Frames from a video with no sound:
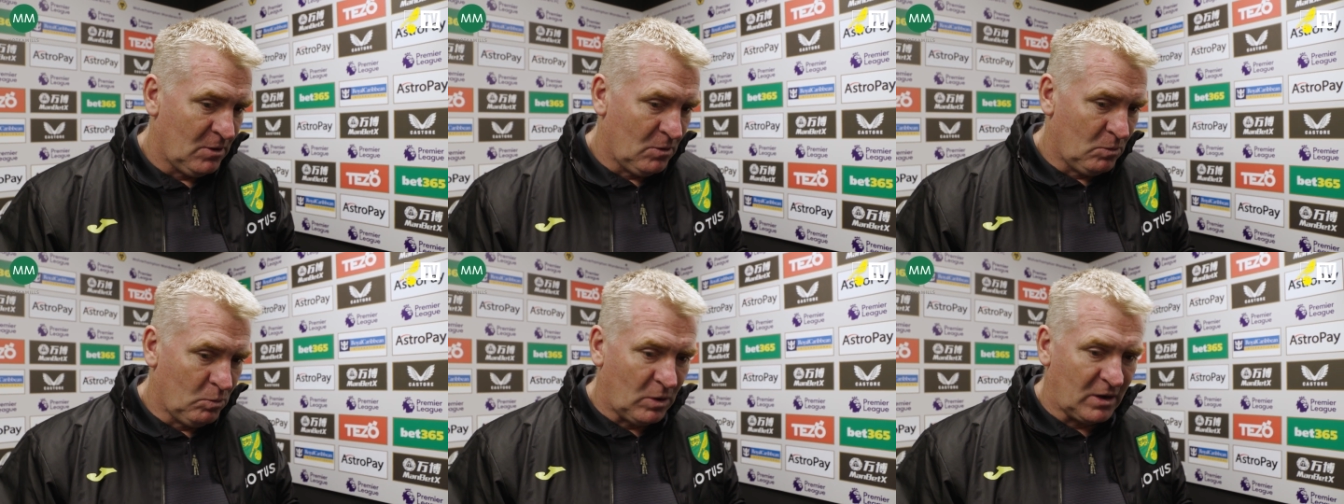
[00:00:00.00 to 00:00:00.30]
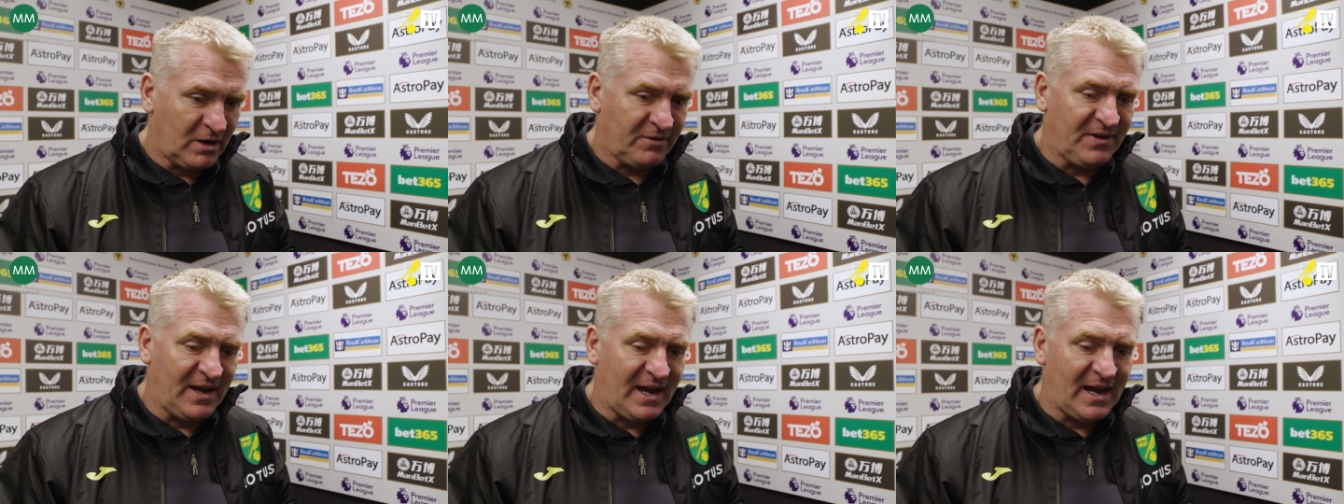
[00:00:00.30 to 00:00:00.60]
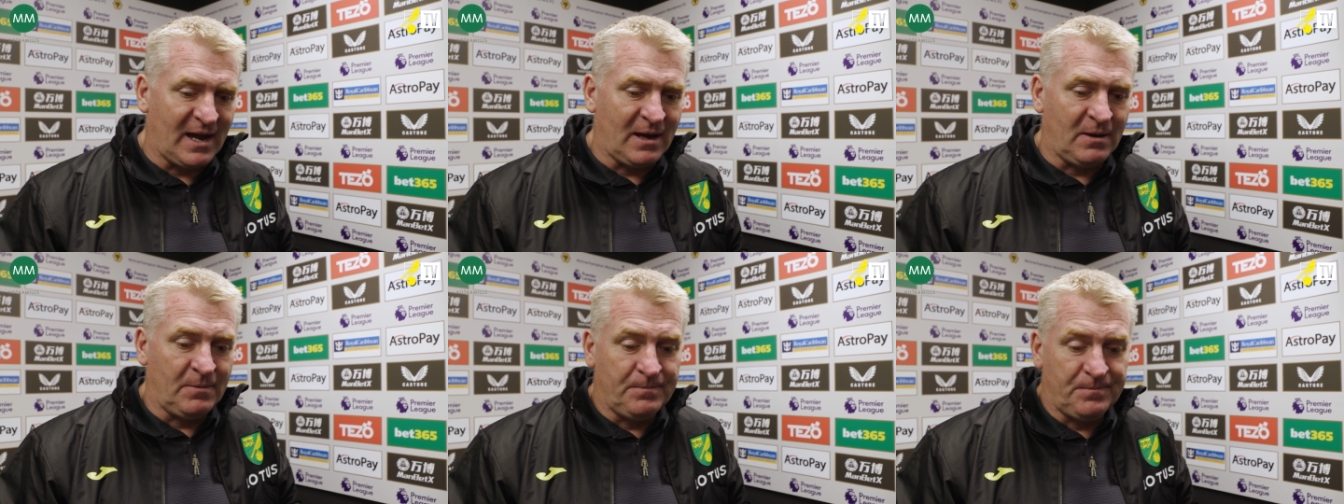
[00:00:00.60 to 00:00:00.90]
one of
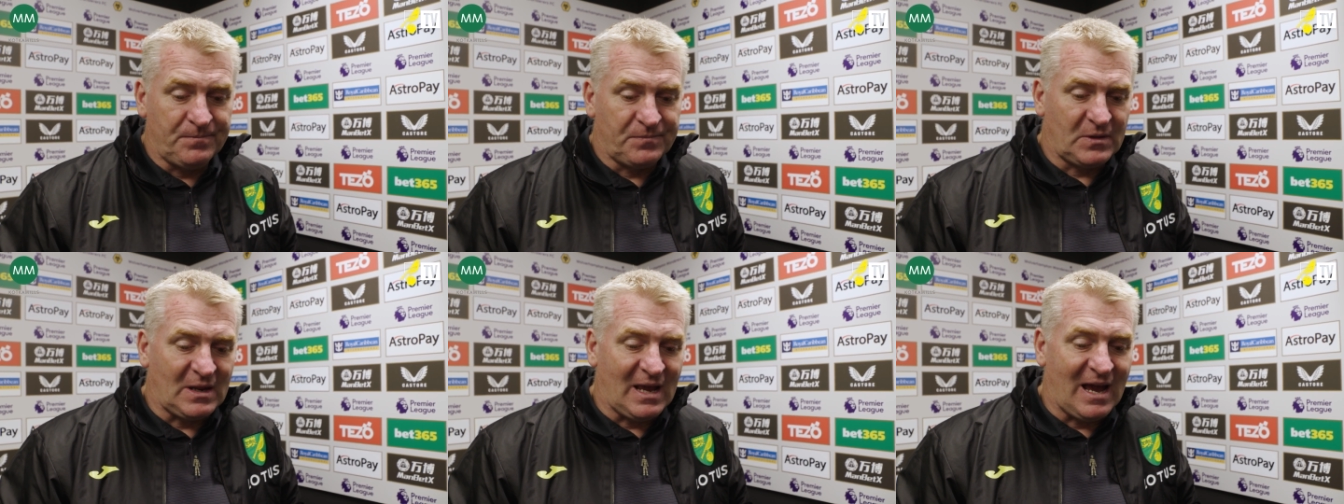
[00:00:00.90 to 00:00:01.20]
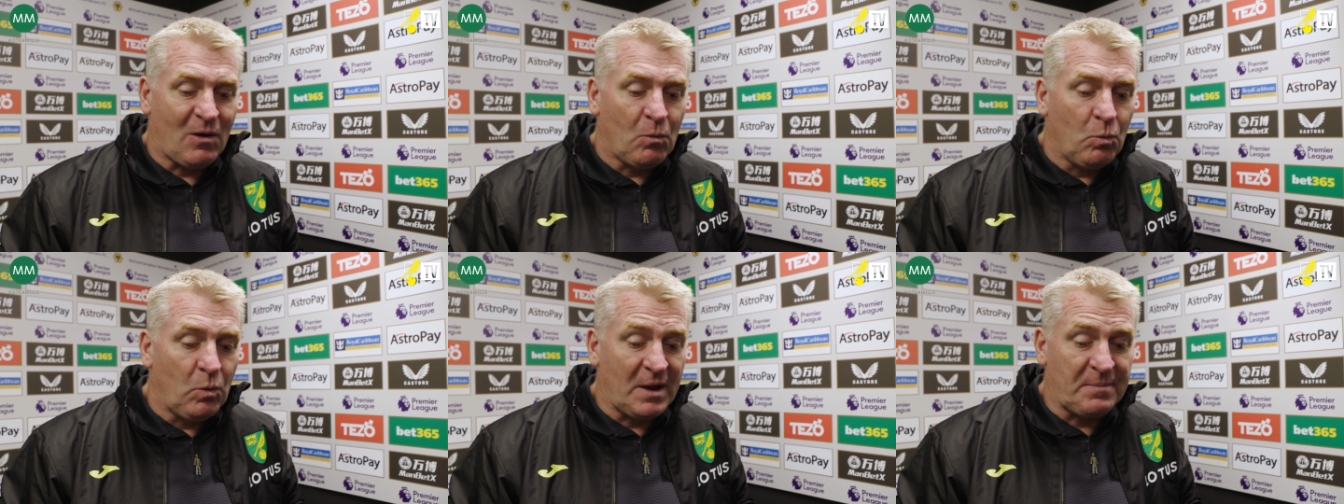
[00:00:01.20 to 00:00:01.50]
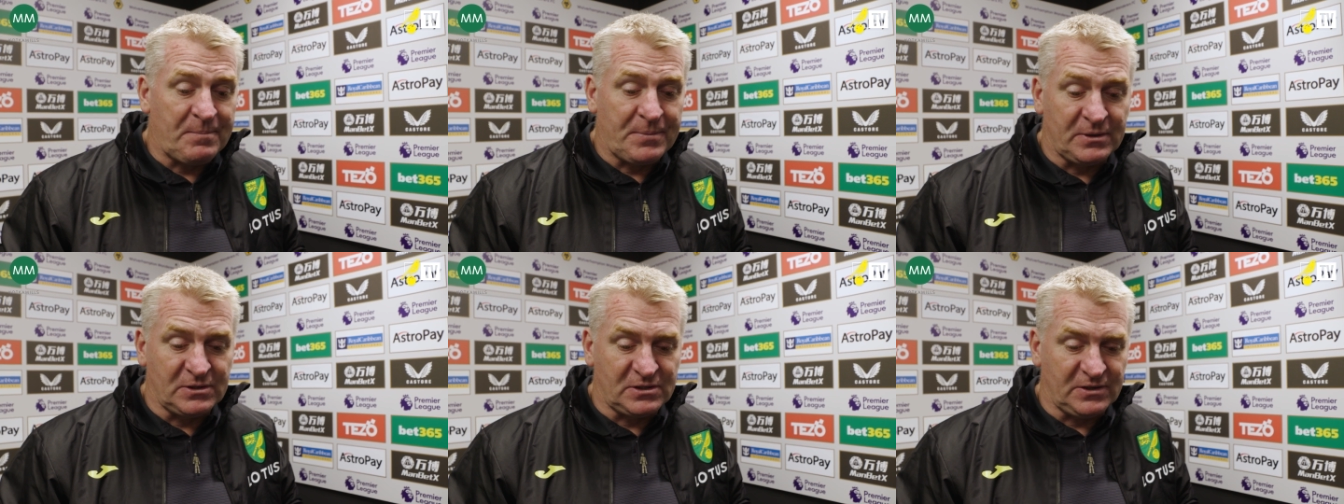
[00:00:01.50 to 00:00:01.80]
our our
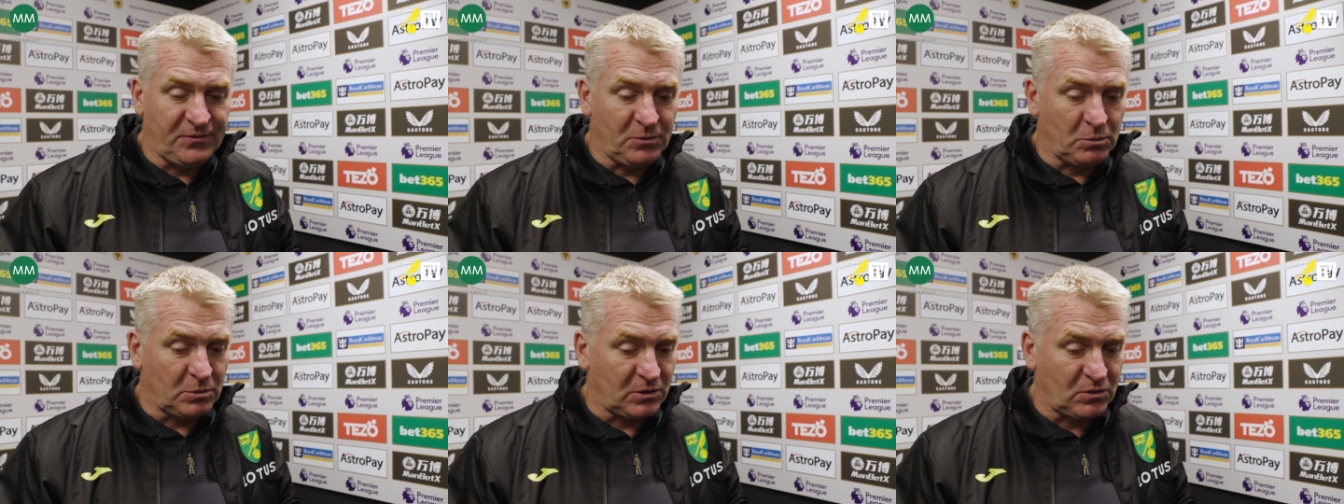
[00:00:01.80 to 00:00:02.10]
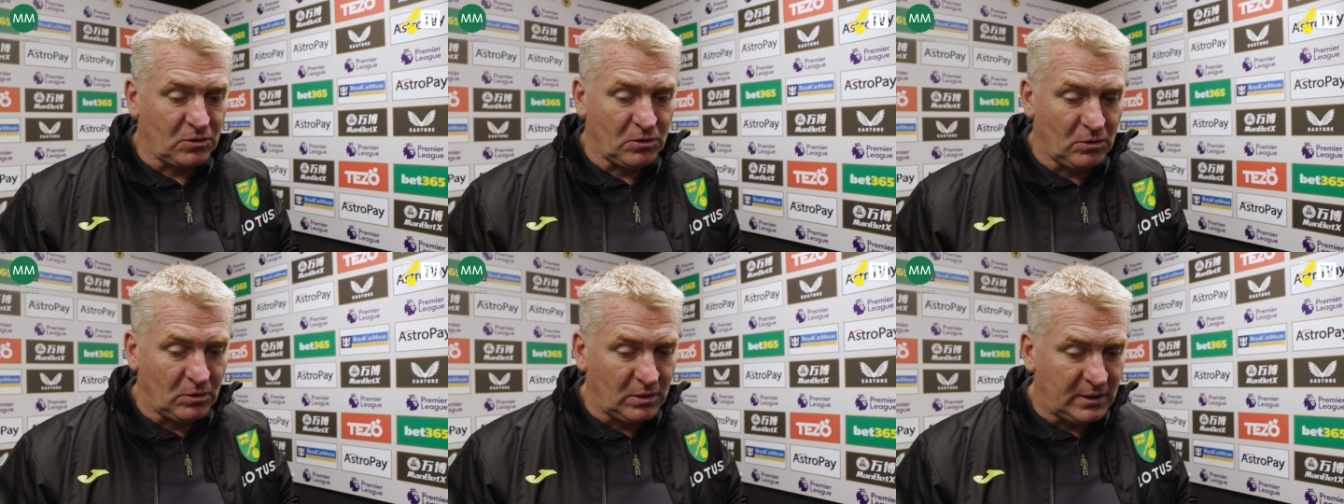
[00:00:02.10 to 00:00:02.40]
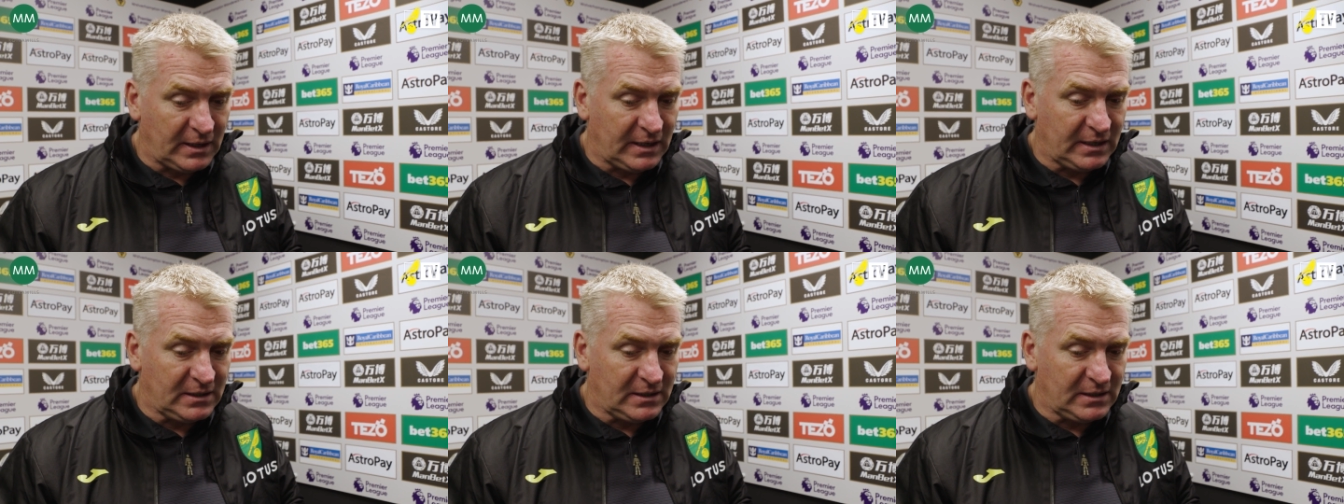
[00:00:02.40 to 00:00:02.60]
weapons, if you want to call it,